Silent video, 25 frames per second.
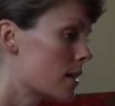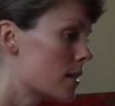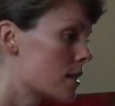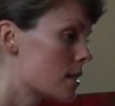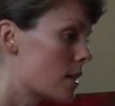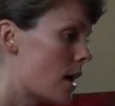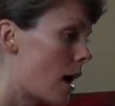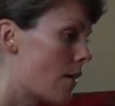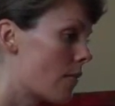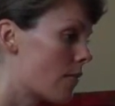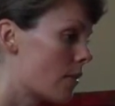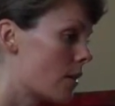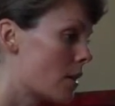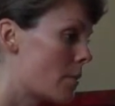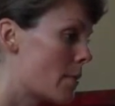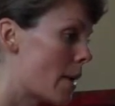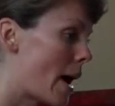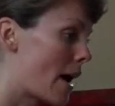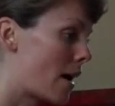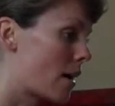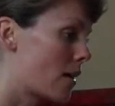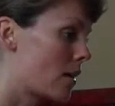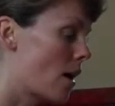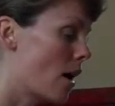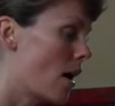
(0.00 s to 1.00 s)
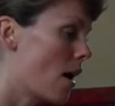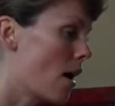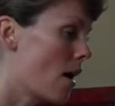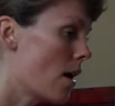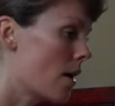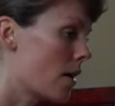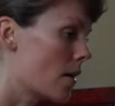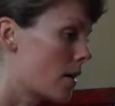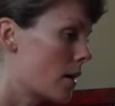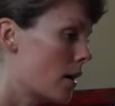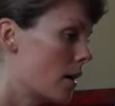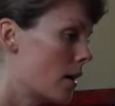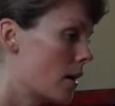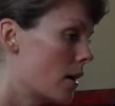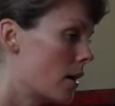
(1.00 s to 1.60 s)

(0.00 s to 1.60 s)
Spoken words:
Soften the back of the heart.